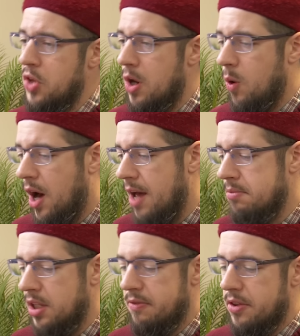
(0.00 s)
you know, I
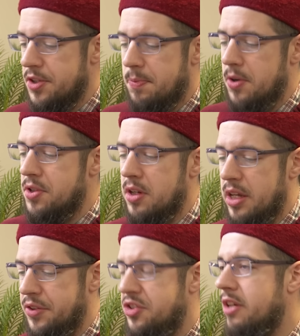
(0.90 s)
believe that this person
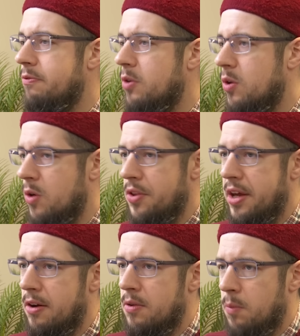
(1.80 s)
is sinful, or
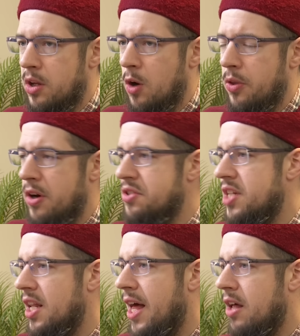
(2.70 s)
they're a
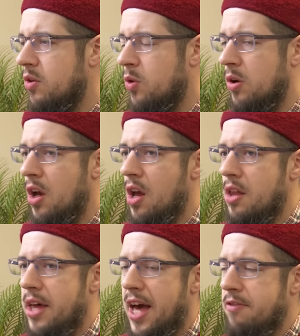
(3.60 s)
sellout, or
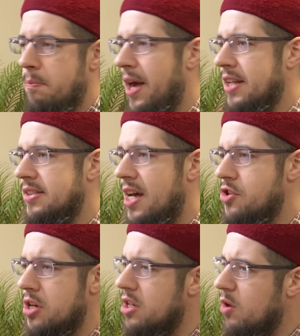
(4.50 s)
they have a bad
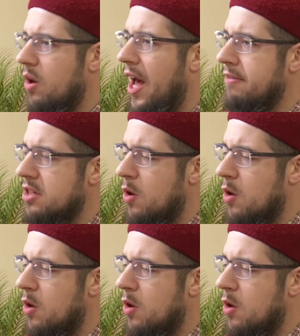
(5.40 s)
intention. You don't have to